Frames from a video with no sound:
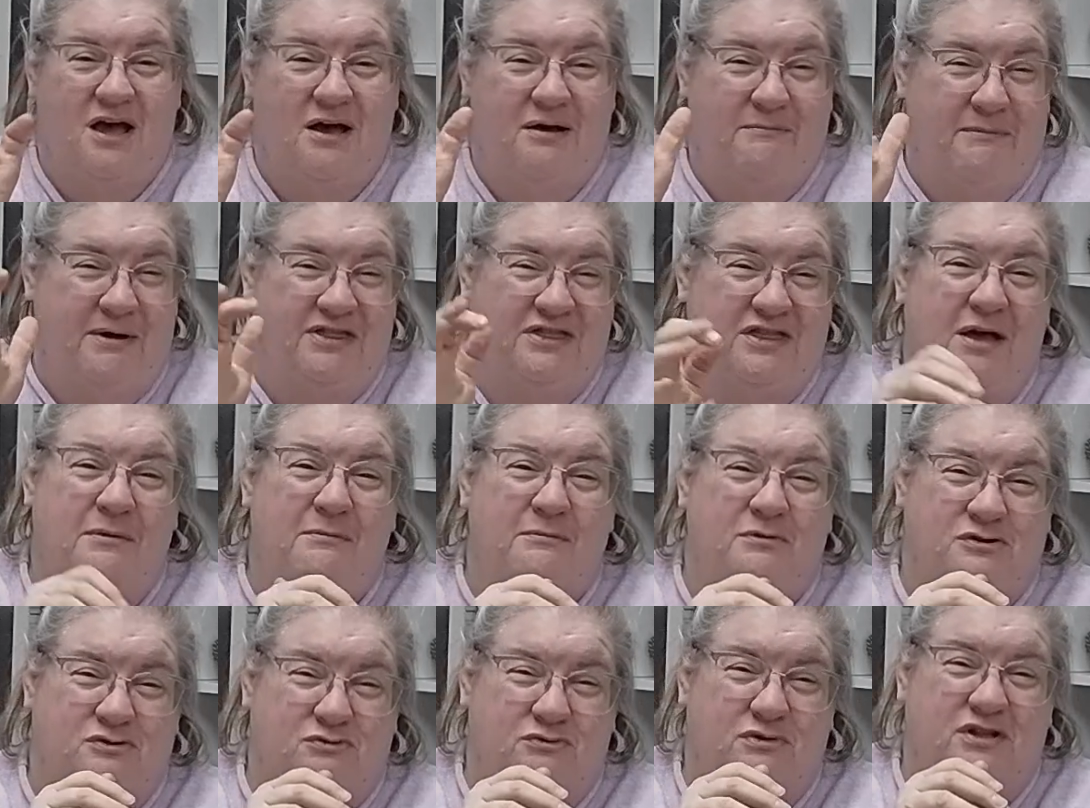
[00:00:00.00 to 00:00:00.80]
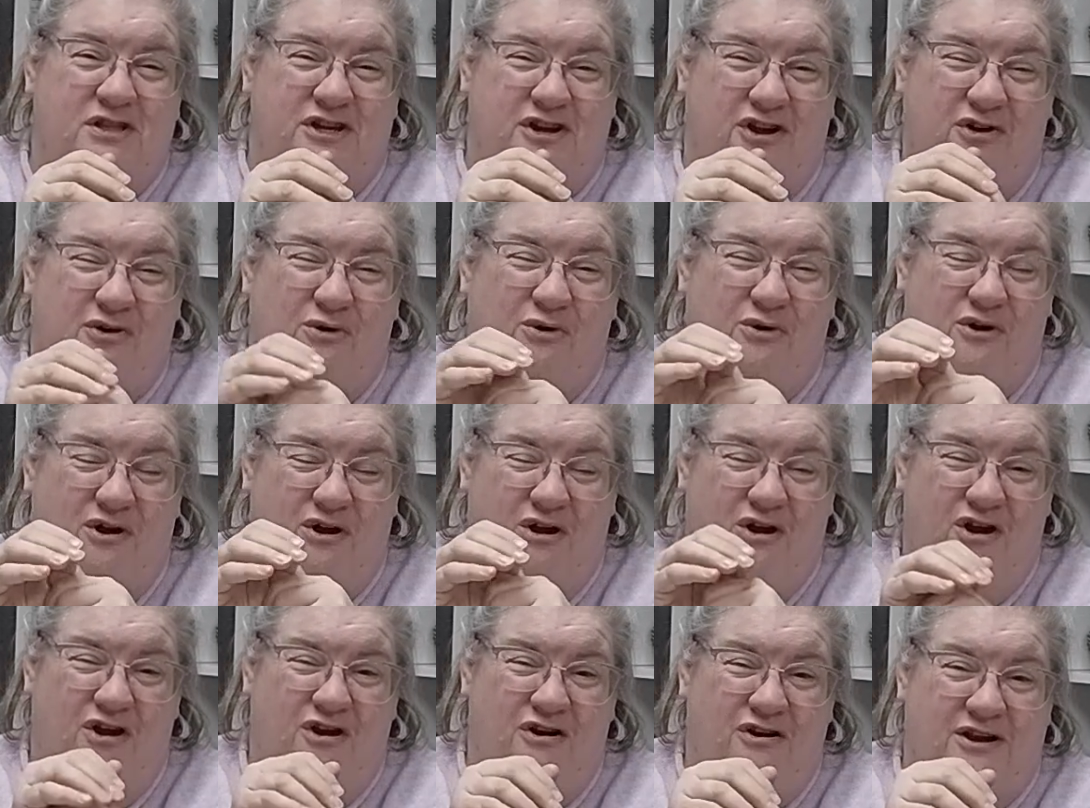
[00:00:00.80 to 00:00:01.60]
my thumb was really
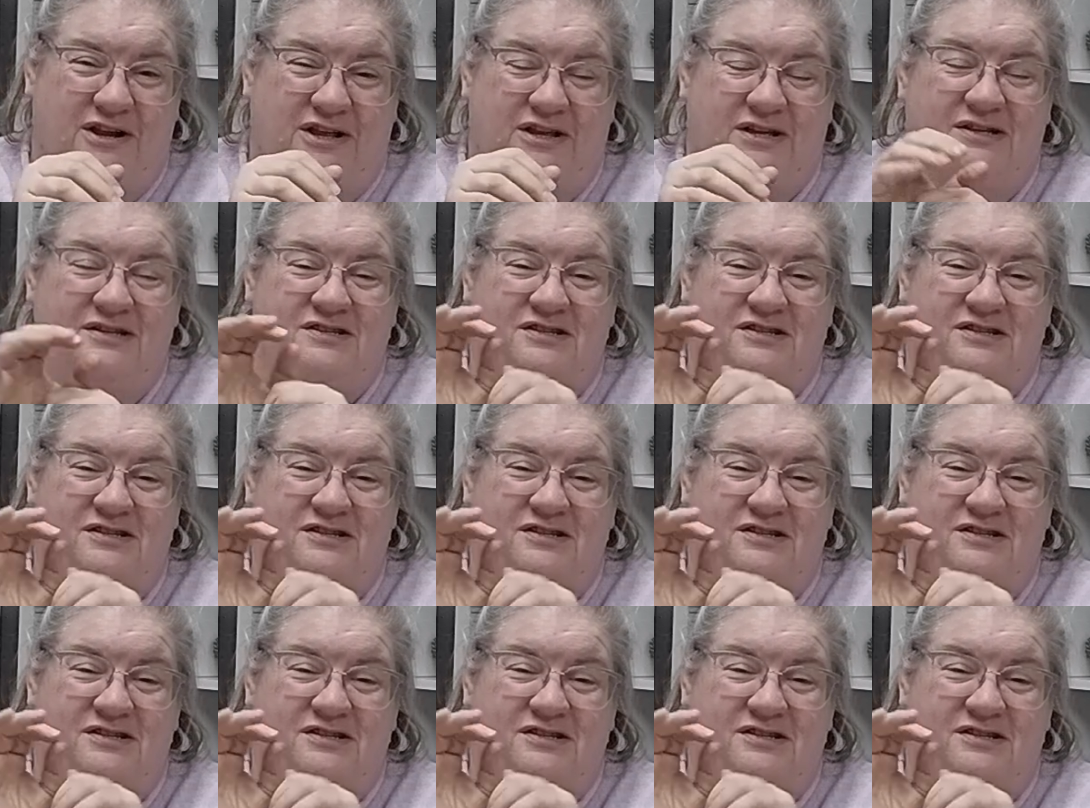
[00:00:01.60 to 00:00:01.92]
hurting.